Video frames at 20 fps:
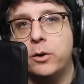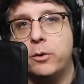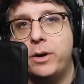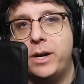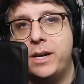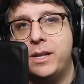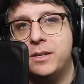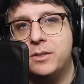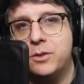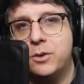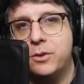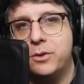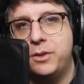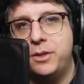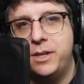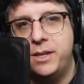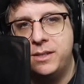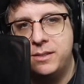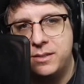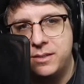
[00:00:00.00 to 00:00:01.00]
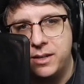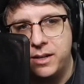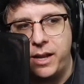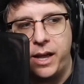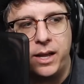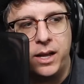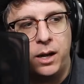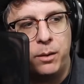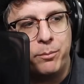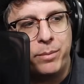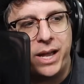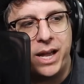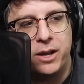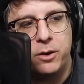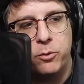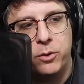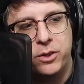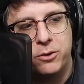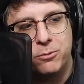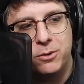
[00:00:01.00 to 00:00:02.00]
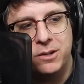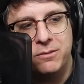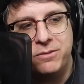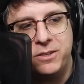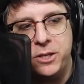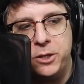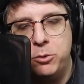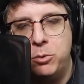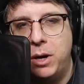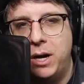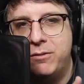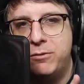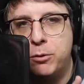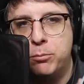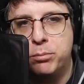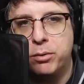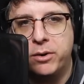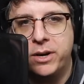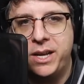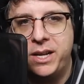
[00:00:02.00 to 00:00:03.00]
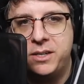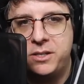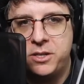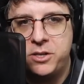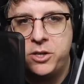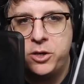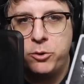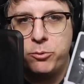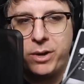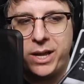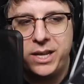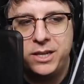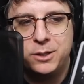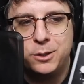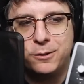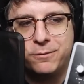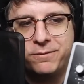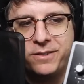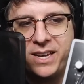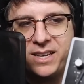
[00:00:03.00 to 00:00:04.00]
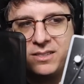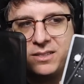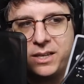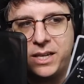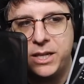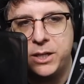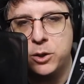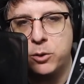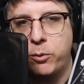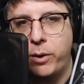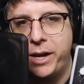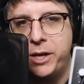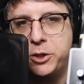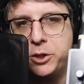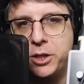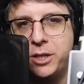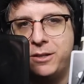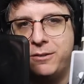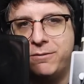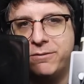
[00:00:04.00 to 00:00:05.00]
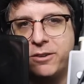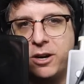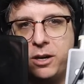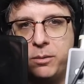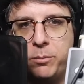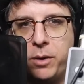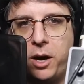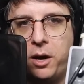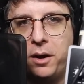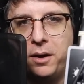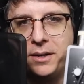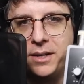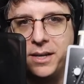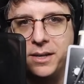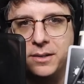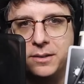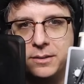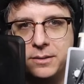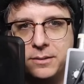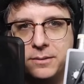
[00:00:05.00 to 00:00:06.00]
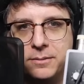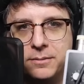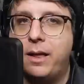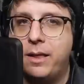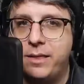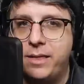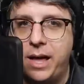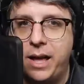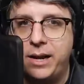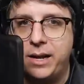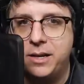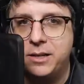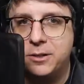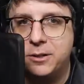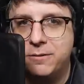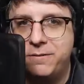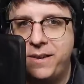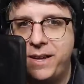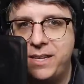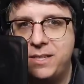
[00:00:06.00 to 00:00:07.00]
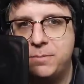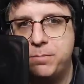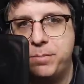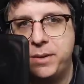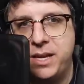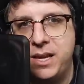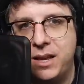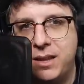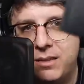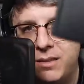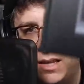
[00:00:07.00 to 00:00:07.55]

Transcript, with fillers: Greetings, Earthlings. Today I'm back with a review of a brand new interface iteration from Audient. That interface being